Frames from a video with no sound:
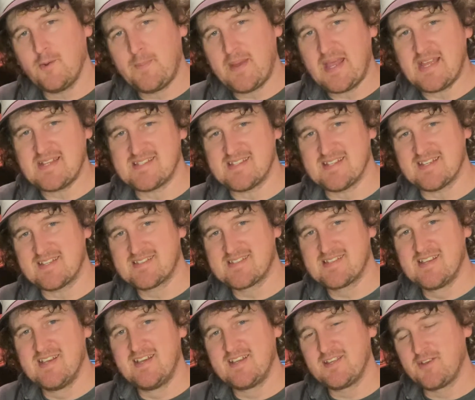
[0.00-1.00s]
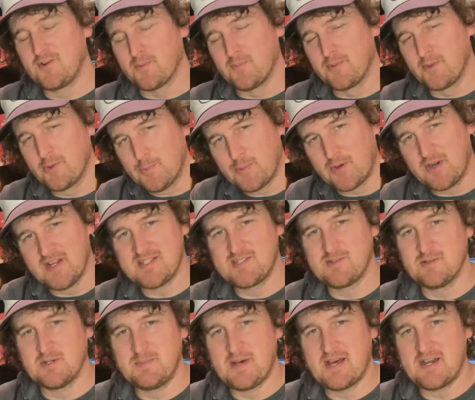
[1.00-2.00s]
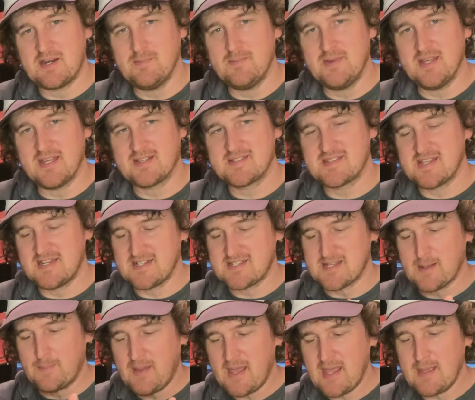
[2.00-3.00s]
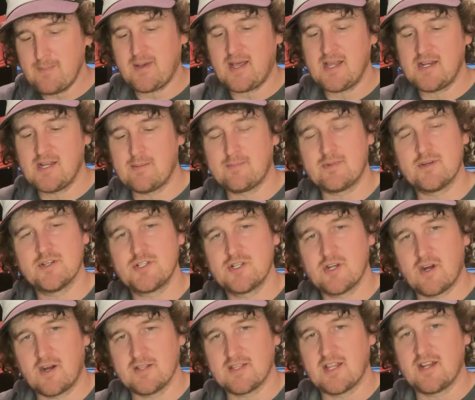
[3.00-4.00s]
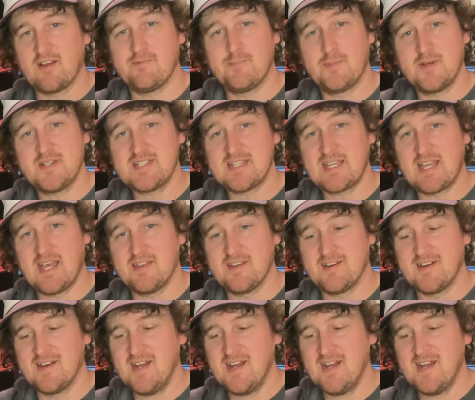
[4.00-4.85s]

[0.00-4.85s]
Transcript: Basics, your blueprint to a better mix, and it's a paint by numbers chart that I've put together